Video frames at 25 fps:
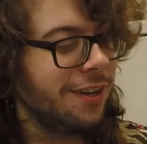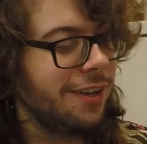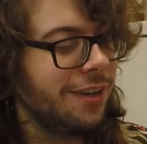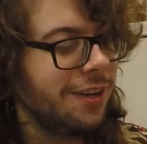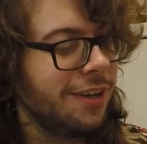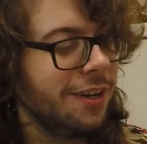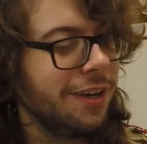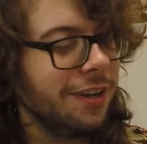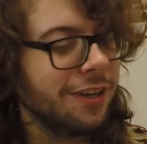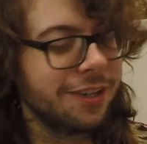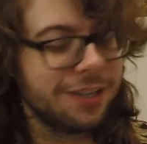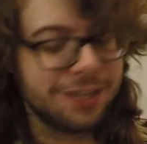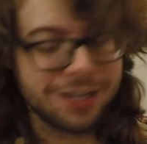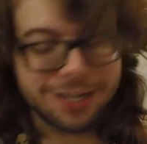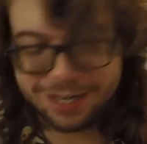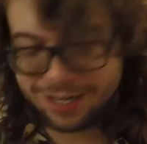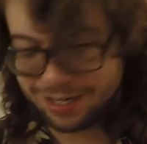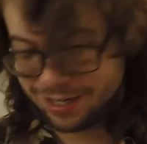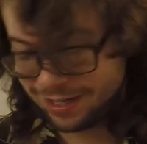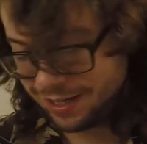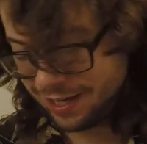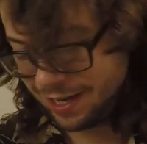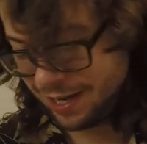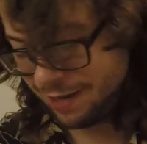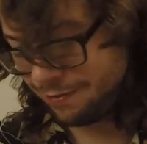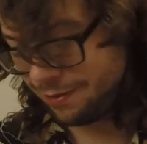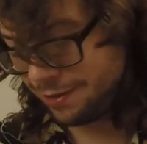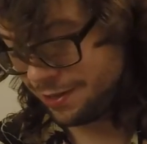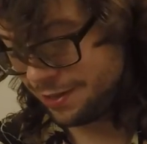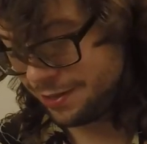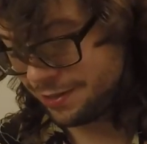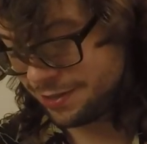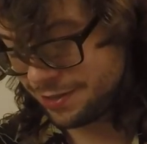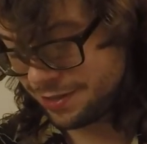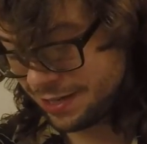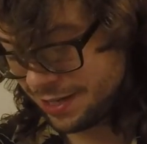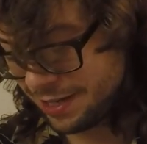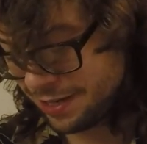Oh god, even
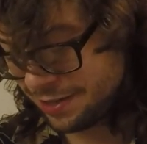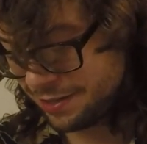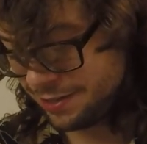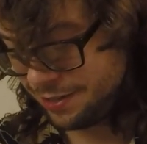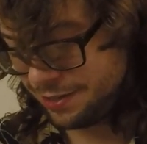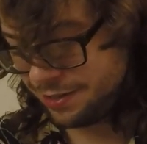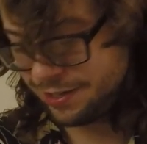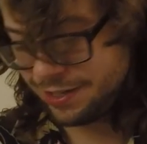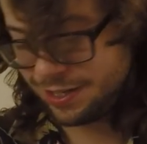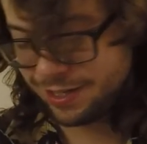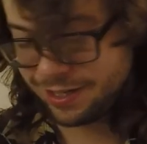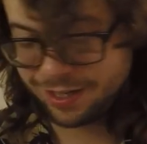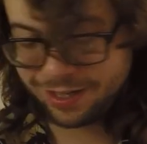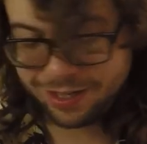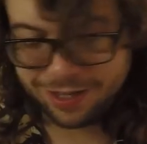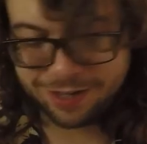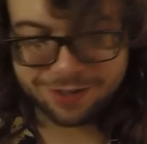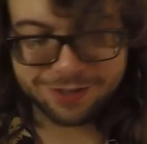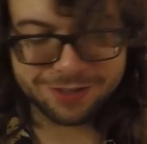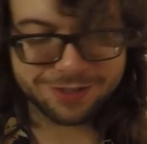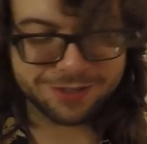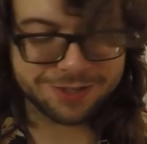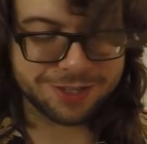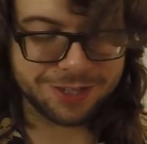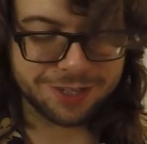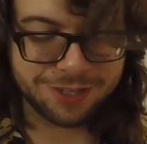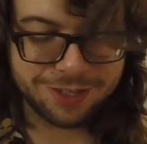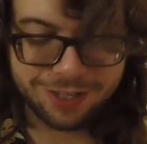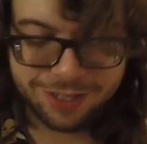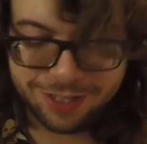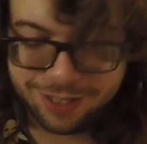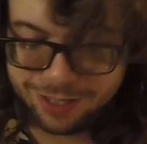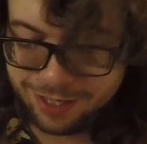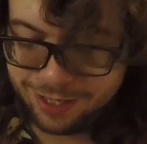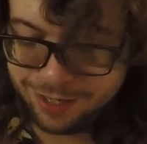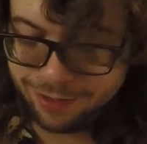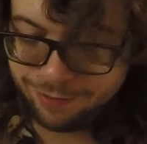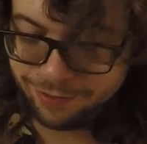though it's not tuned, I can hear the
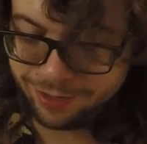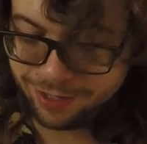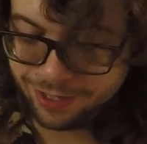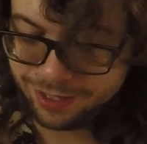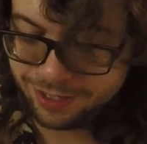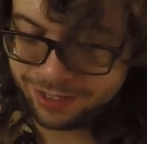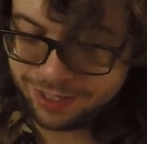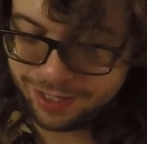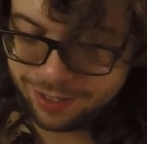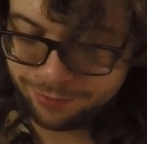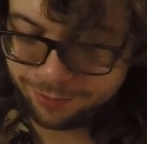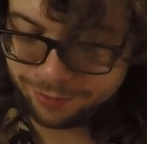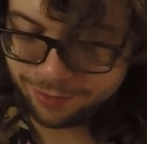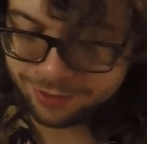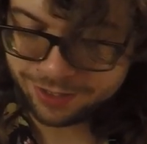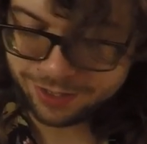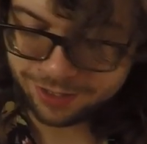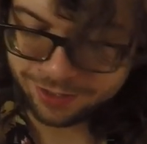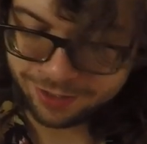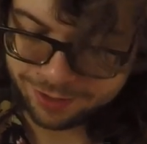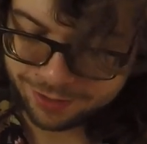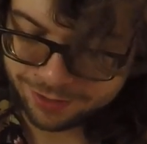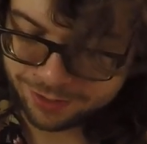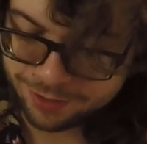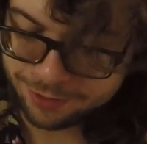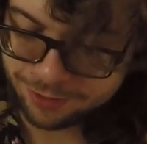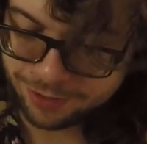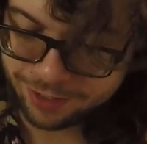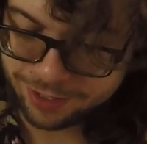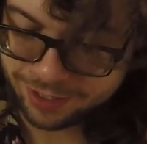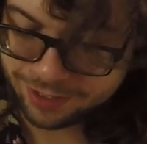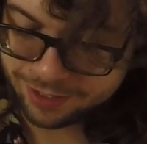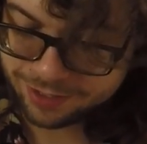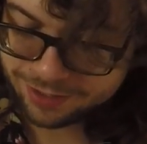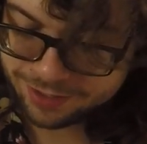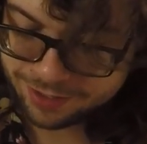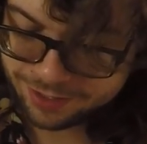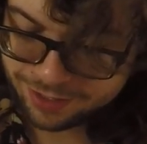significant difference in those
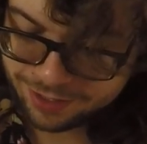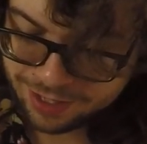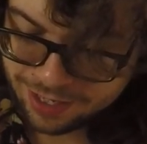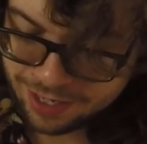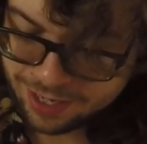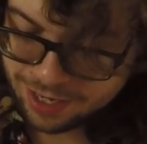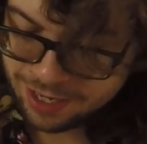strings.